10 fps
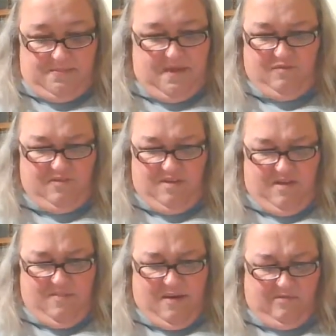
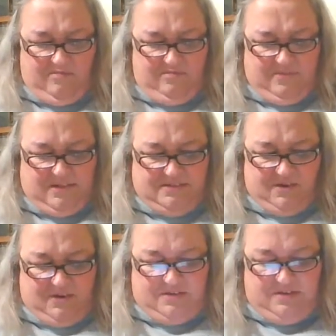Everything about that
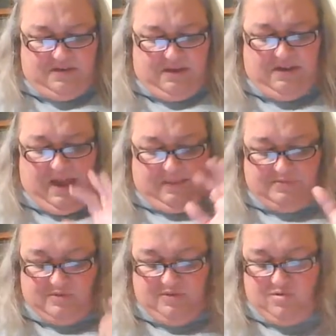series, I
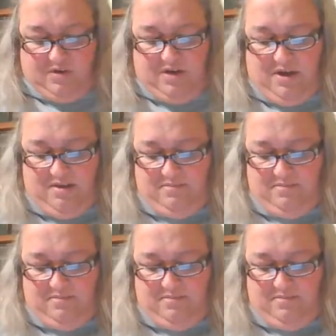absolutely adored it.